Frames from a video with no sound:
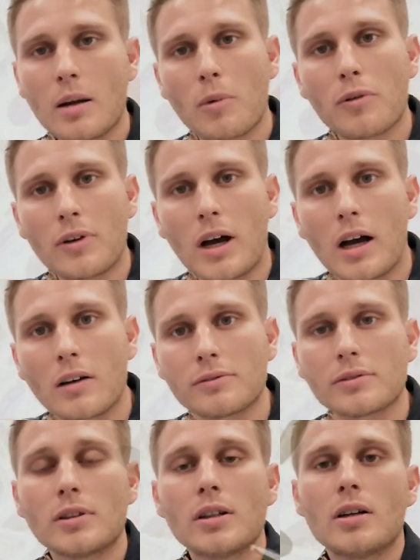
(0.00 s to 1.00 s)
Number
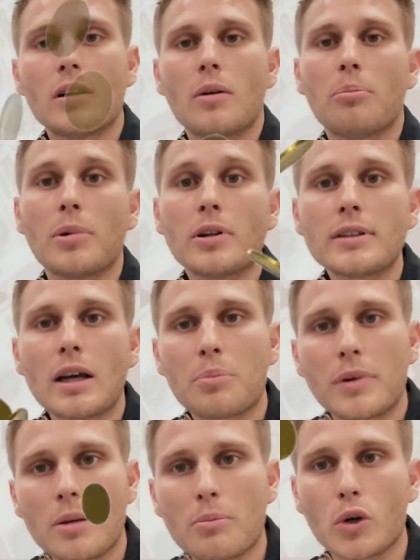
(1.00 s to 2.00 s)
5, build
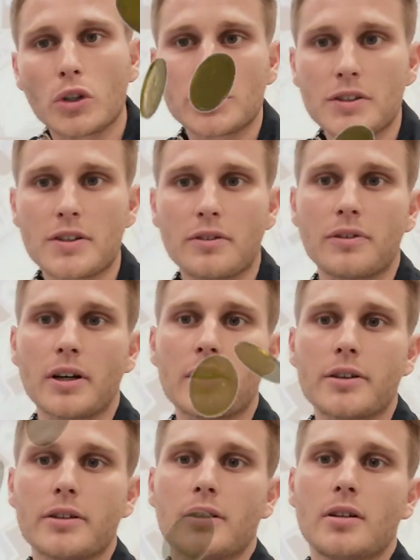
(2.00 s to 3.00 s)
up an emergency
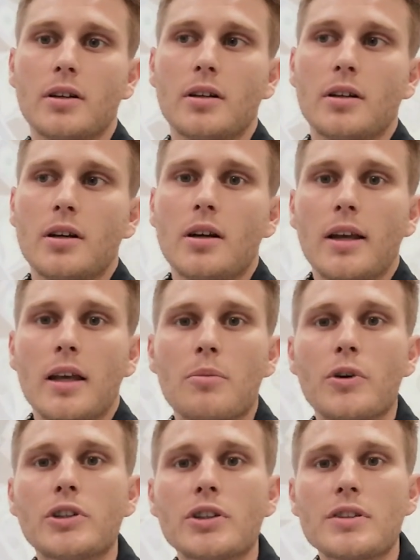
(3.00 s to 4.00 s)
fund.
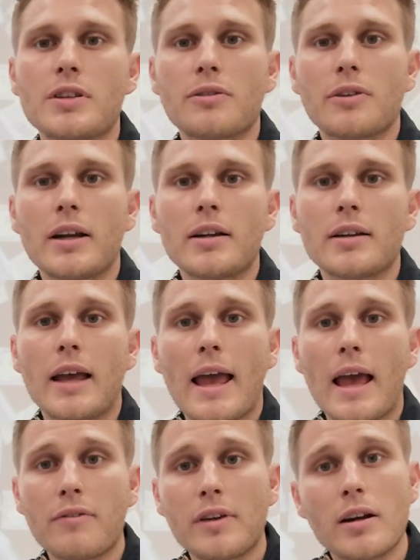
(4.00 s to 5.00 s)

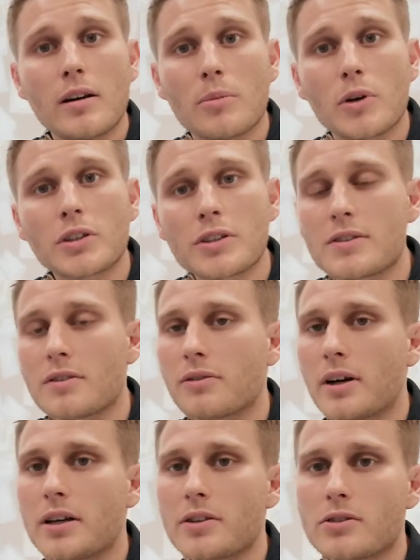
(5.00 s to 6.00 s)
Having an emergency
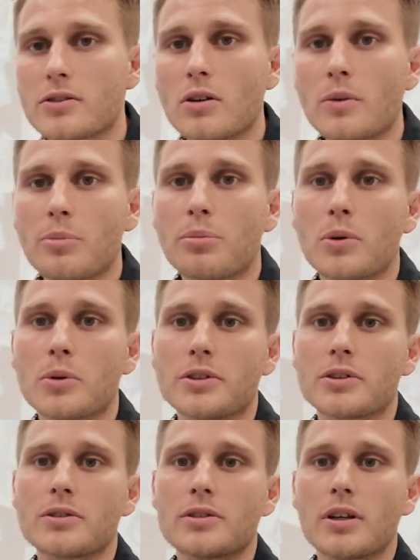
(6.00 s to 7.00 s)
fund is so
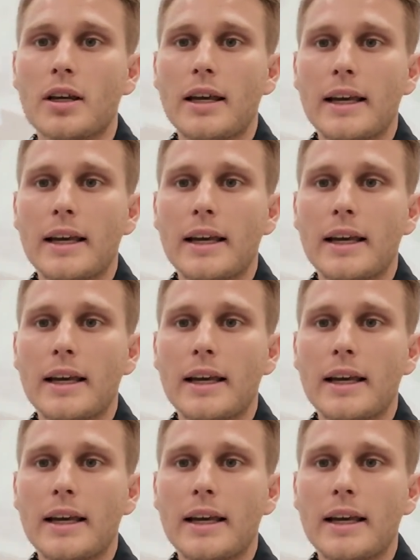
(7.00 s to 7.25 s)
important.